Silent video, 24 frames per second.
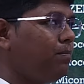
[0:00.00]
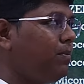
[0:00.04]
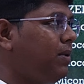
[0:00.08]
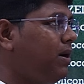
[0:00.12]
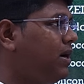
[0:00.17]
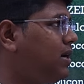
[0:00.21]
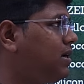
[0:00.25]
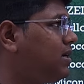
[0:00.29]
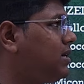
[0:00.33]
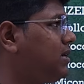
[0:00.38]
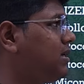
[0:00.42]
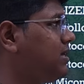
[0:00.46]

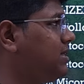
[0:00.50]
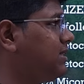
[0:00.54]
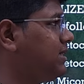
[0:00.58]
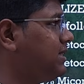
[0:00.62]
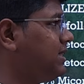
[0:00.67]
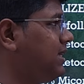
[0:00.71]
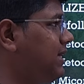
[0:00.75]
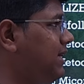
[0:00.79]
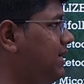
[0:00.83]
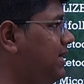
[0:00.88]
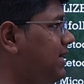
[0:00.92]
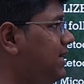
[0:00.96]

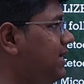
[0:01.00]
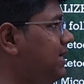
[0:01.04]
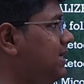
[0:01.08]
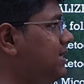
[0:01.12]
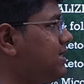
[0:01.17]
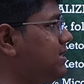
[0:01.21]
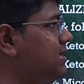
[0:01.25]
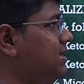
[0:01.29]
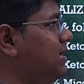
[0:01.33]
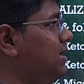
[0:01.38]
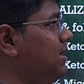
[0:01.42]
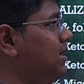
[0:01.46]
But thing
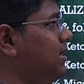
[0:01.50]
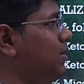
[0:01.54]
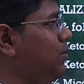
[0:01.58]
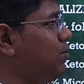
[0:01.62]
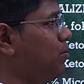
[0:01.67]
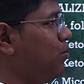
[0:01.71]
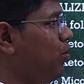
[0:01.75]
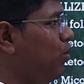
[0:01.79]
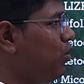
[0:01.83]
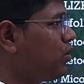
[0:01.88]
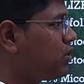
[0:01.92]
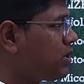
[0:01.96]
is,
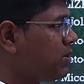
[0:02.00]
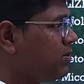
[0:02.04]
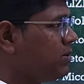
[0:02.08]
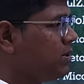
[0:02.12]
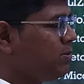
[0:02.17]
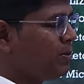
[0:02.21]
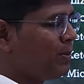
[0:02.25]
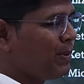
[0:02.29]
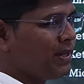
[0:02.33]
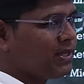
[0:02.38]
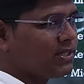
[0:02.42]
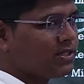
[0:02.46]
most of the
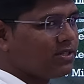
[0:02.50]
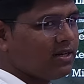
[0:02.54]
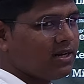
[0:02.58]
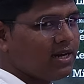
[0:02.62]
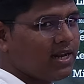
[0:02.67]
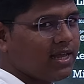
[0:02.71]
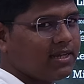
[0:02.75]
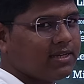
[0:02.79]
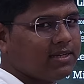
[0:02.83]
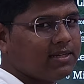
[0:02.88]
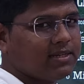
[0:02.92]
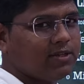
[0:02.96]
preparation,
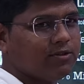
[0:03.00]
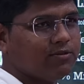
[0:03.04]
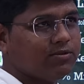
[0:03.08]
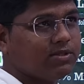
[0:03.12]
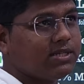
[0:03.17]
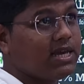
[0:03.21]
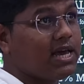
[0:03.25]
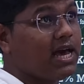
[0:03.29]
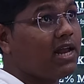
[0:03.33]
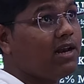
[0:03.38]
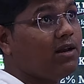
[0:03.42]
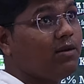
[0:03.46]
like you
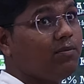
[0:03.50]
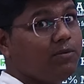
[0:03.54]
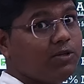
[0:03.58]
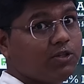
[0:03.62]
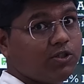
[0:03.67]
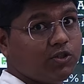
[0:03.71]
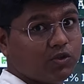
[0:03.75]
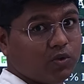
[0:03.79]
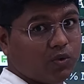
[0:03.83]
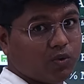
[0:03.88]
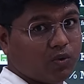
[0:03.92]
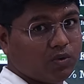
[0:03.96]
see
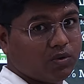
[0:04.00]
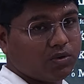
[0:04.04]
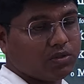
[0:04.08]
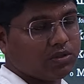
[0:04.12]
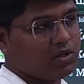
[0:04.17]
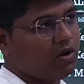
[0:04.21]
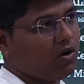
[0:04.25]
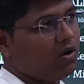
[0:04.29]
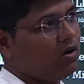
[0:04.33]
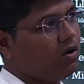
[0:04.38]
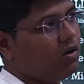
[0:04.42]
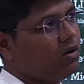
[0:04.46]

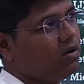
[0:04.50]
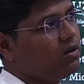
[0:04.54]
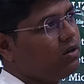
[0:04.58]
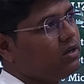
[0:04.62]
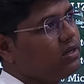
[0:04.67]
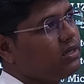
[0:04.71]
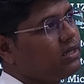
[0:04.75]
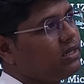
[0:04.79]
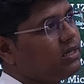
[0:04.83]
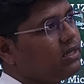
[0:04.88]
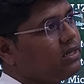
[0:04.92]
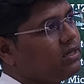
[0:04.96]
almizole
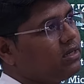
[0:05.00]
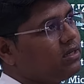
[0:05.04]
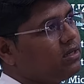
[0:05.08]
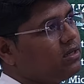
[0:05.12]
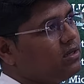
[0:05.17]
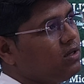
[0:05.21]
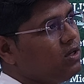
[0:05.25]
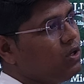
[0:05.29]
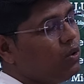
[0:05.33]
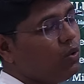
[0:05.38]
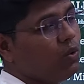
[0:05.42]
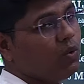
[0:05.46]

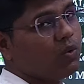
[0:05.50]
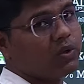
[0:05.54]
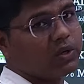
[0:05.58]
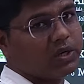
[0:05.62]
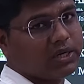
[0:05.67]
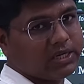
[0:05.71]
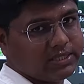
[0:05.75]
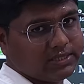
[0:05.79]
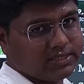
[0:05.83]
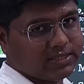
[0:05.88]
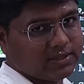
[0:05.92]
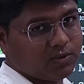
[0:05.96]
or
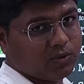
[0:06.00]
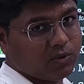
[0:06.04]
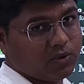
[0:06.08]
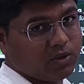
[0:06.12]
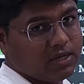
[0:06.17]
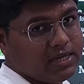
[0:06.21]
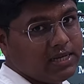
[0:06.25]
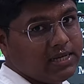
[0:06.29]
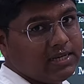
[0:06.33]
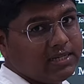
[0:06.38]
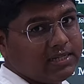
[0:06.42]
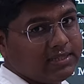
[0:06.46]

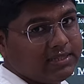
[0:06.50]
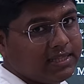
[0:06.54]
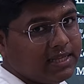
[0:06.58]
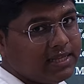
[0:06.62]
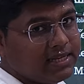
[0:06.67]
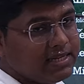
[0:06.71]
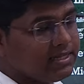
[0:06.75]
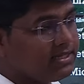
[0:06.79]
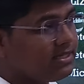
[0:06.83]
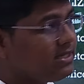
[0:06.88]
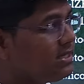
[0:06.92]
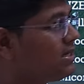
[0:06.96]
okazole,
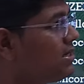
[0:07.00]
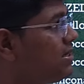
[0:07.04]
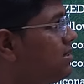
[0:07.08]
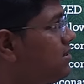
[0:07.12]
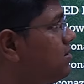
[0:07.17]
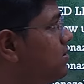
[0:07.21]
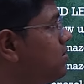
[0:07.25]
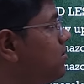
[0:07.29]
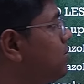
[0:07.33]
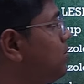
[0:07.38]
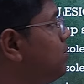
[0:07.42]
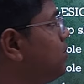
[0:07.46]
there is
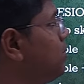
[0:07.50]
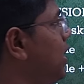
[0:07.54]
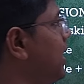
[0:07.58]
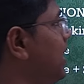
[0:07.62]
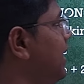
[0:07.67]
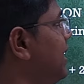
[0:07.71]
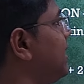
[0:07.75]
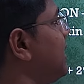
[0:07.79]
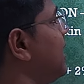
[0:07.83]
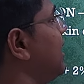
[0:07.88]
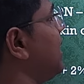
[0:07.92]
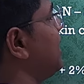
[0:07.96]
a
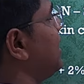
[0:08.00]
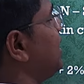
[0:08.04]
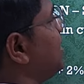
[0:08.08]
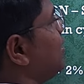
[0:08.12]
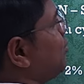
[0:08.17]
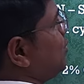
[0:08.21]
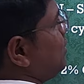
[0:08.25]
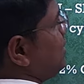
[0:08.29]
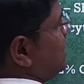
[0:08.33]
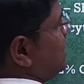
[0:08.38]
ingredient